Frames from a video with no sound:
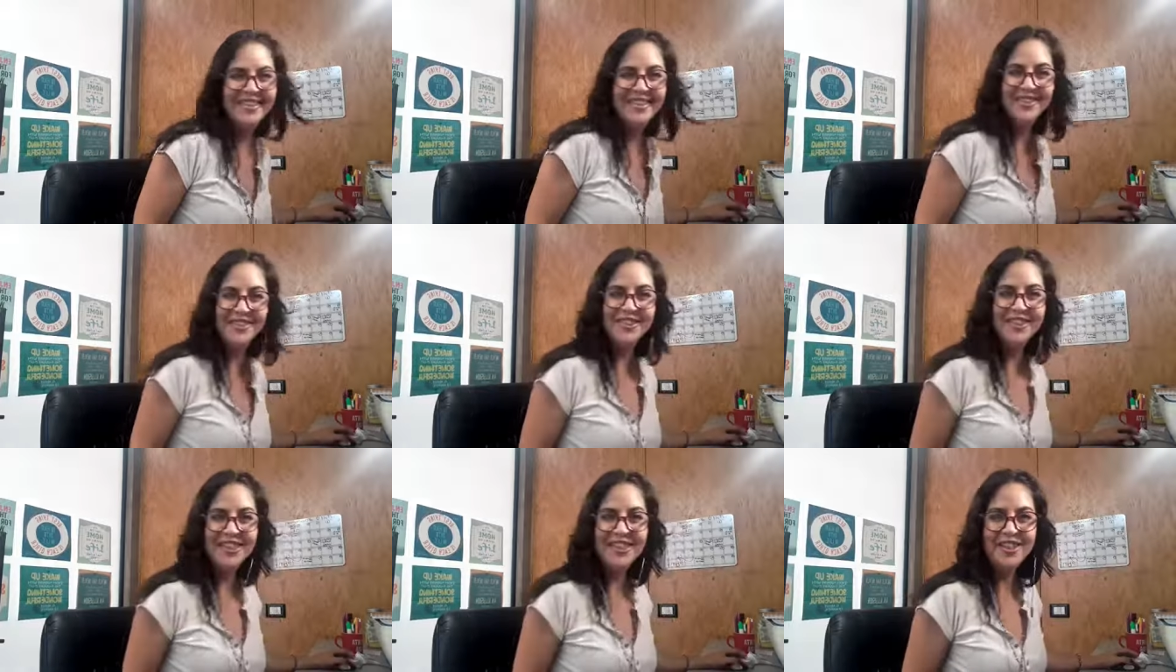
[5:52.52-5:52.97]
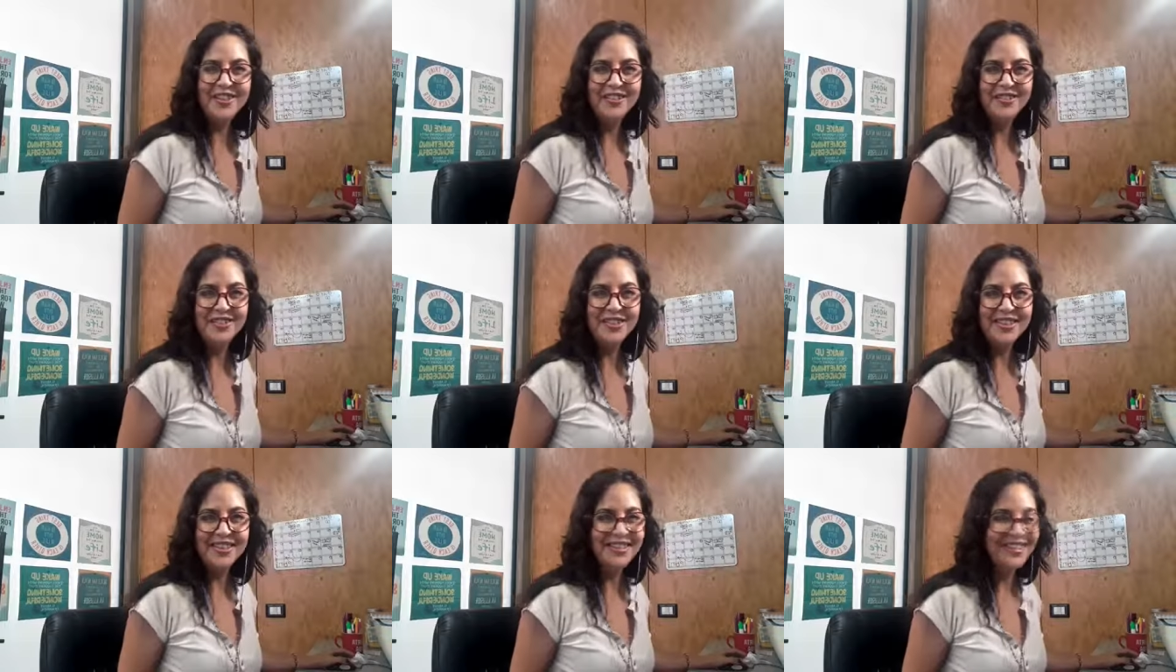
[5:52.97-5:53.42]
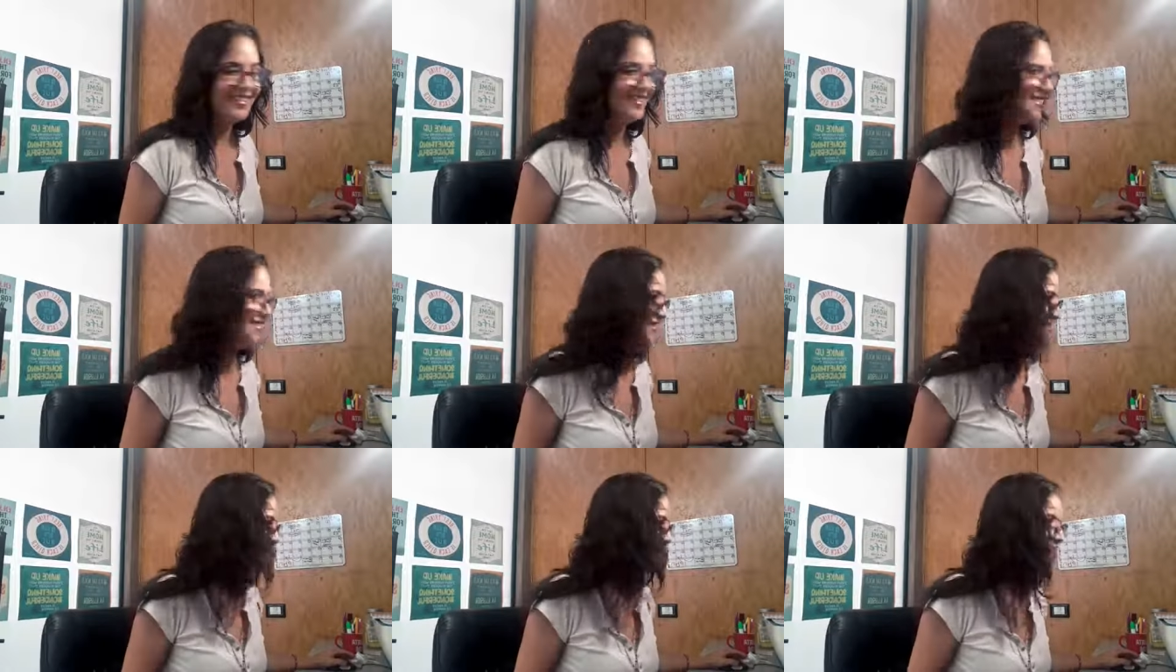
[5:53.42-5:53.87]
I want a coffee.
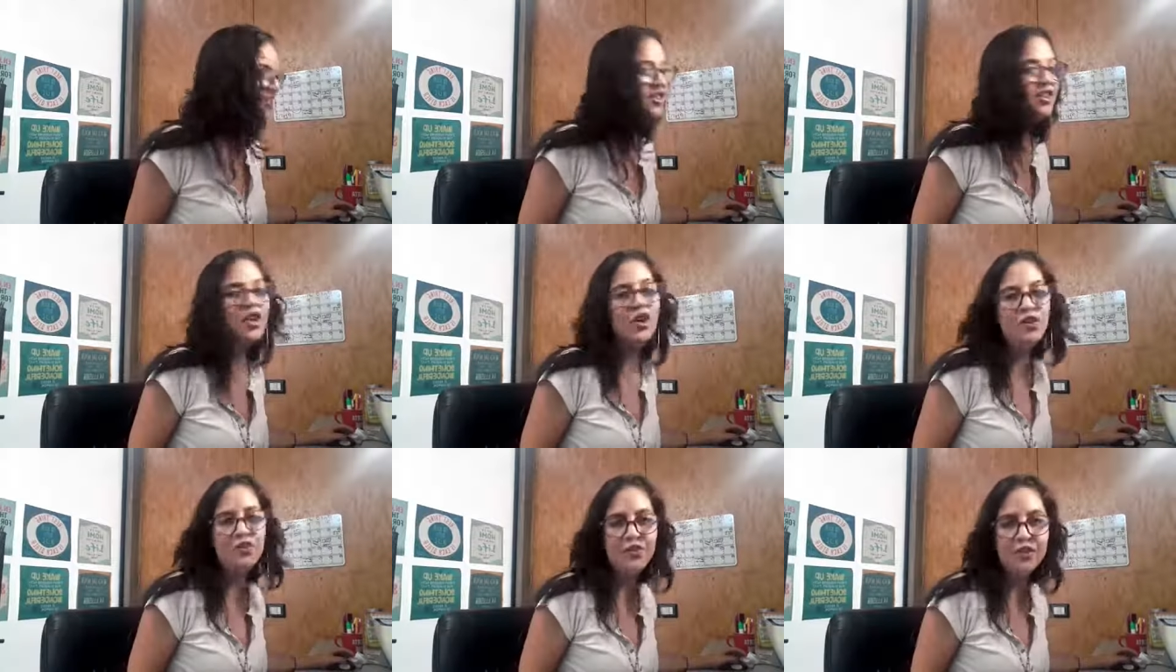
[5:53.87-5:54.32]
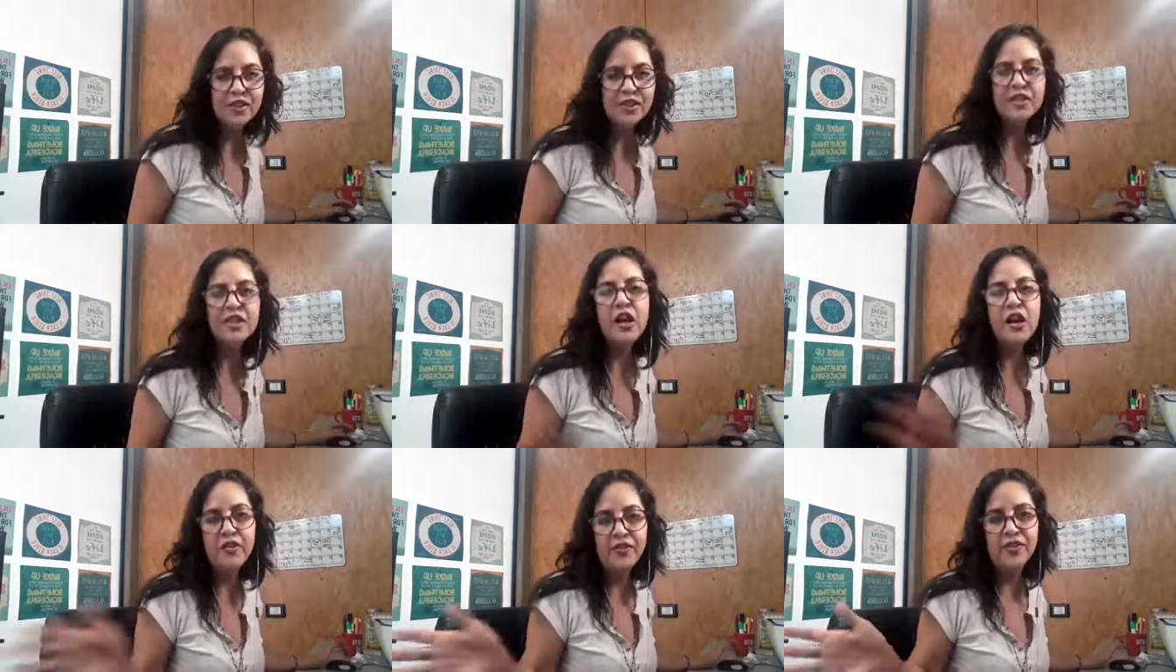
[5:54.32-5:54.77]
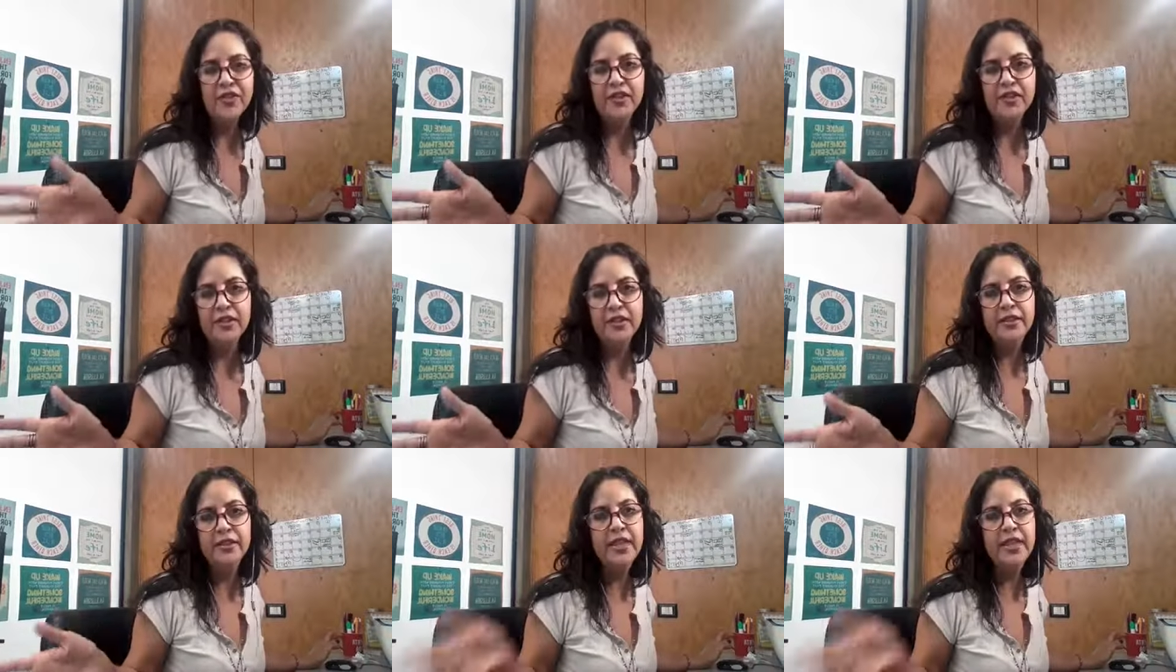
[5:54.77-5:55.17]
You know, first coffee.